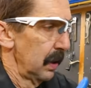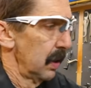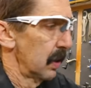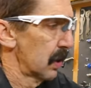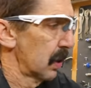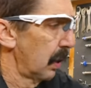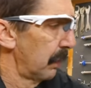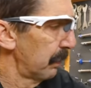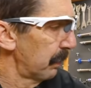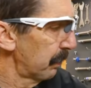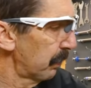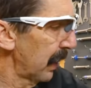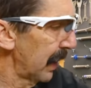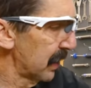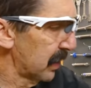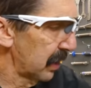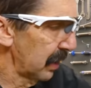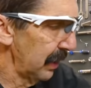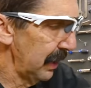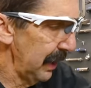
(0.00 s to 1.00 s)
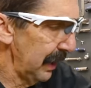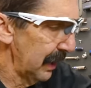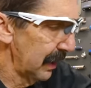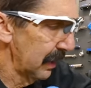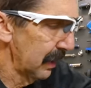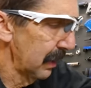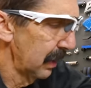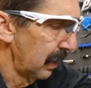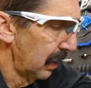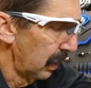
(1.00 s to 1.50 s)
So I'm pressure
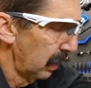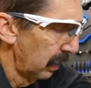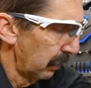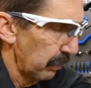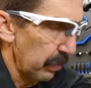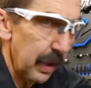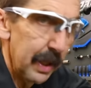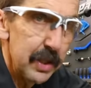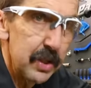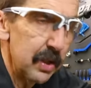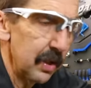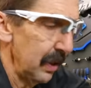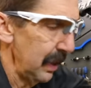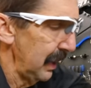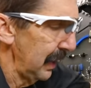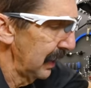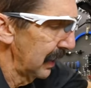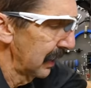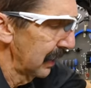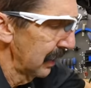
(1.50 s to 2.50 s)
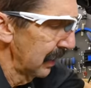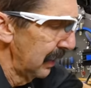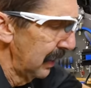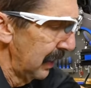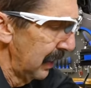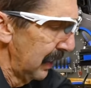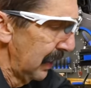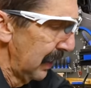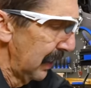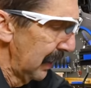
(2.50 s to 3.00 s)
here,
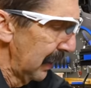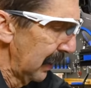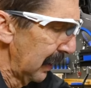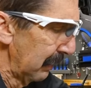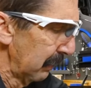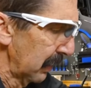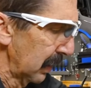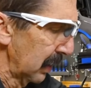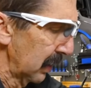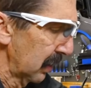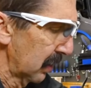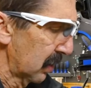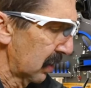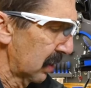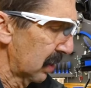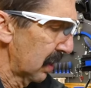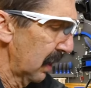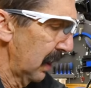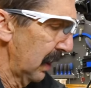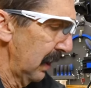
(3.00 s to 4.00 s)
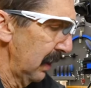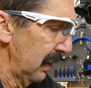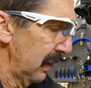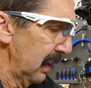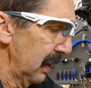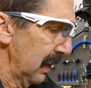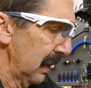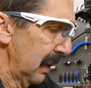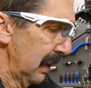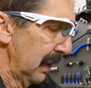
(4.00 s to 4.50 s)
and I'm going to
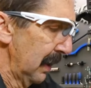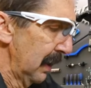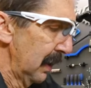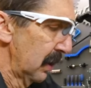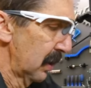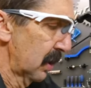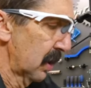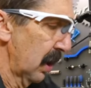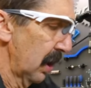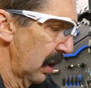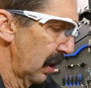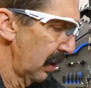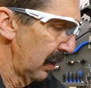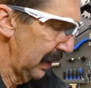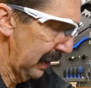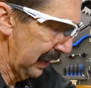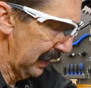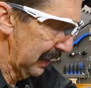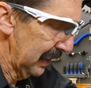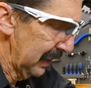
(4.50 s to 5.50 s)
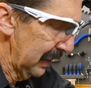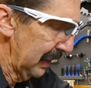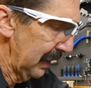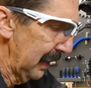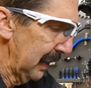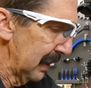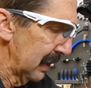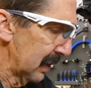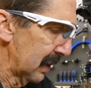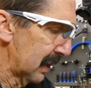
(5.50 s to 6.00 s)
start turning
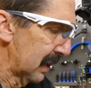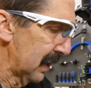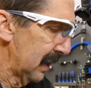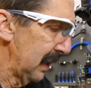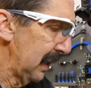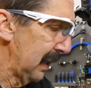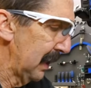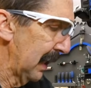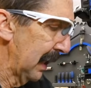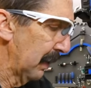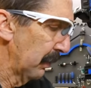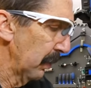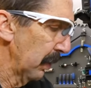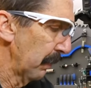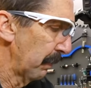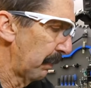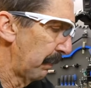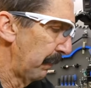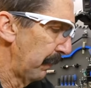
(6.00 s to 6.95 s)
and see that we're